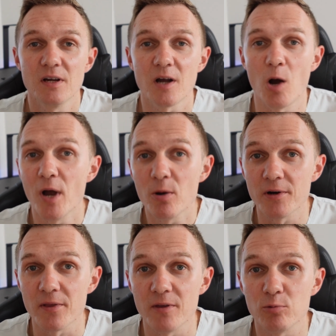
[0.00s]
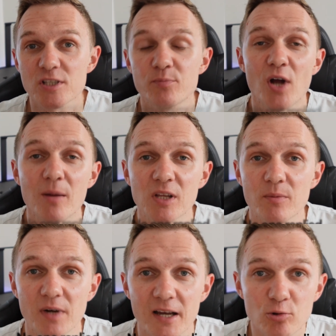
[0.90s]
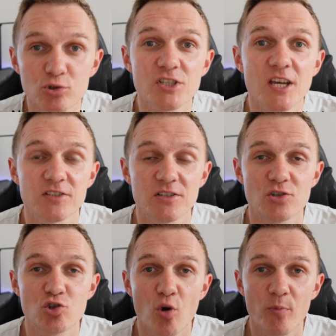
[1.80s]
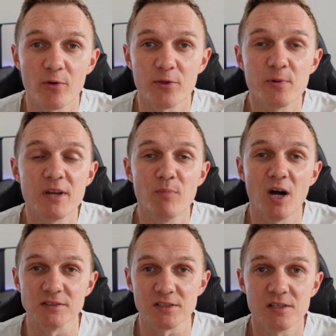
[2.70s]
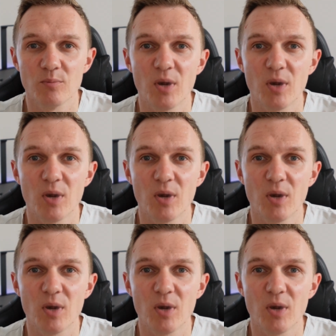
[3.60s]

However, there was a problem. I couldn't get any job for 3 months,